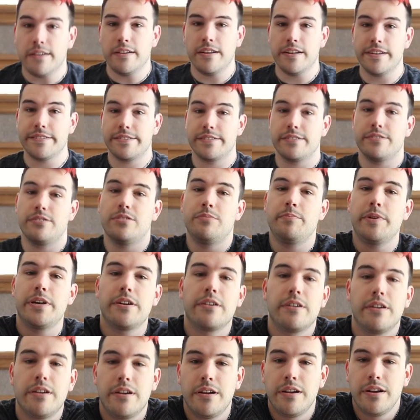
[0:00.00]
That's a little
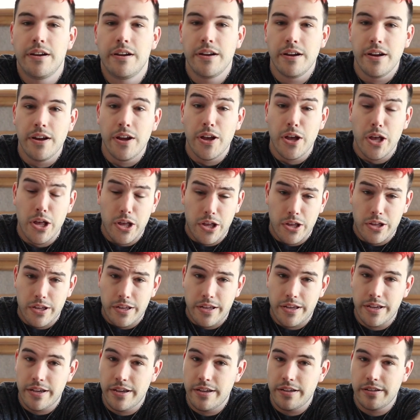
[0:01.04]
better.
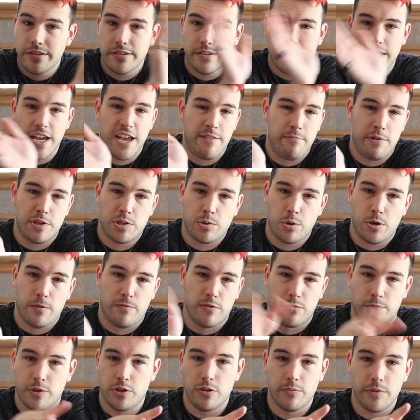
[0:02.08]
I have my
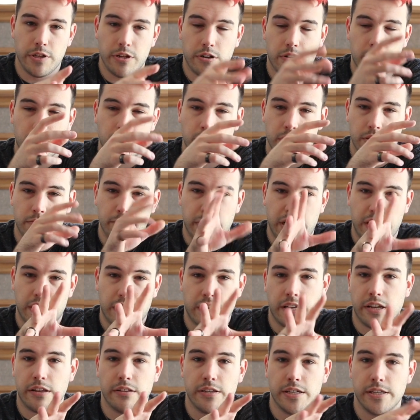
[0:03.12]
twenty-four millimeter on
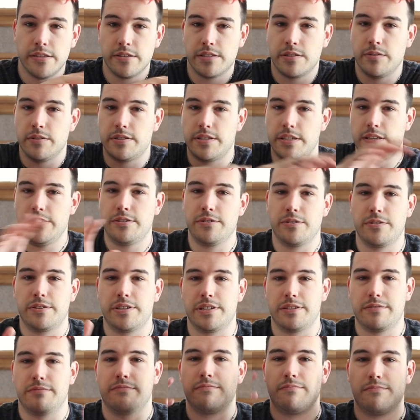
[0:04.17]
pancake lens, so it's easier
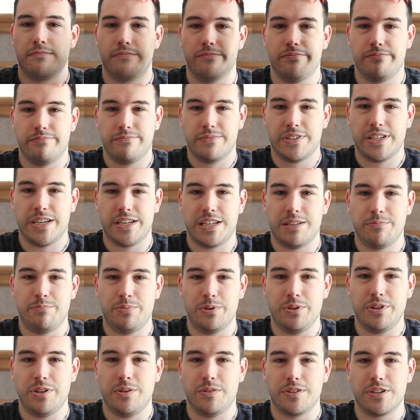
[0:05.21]
to kind of
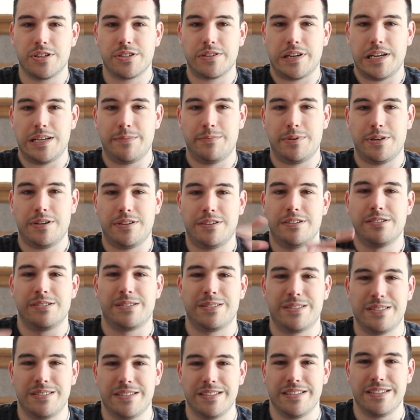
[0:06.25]
put you on a tripod and
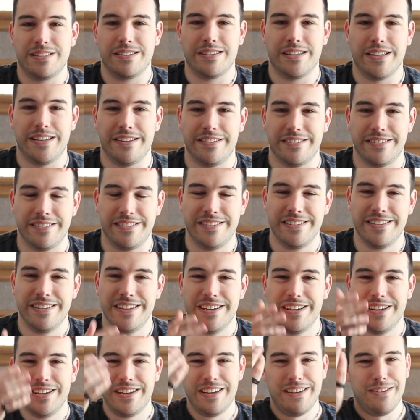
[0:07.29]
just sit then
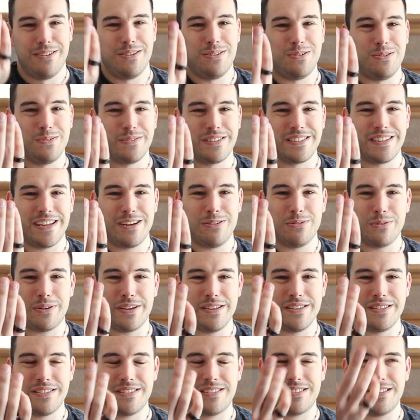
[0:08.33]
hold it out,
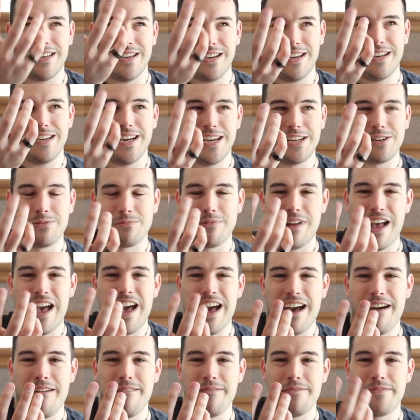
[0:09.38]
because I don't
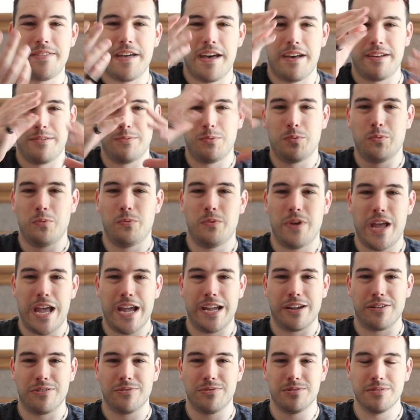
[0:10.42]
have that
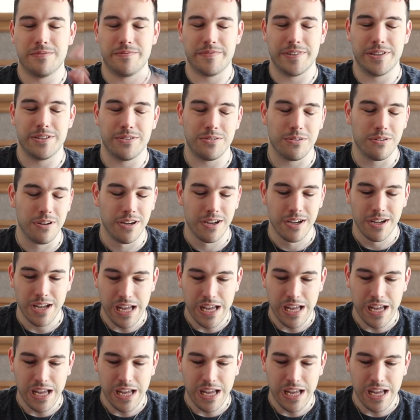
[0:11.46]
angle of view.